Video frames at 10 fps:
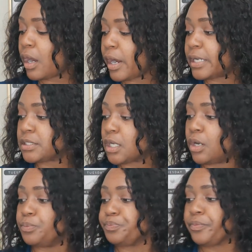All right,
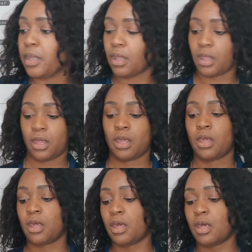so
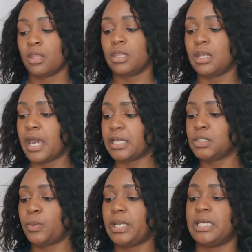the
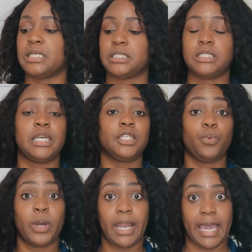next one is
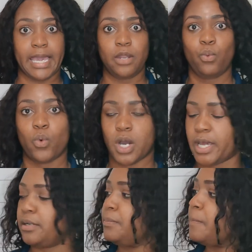
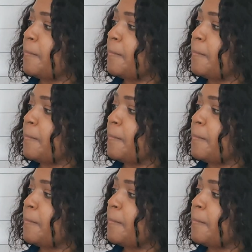6181.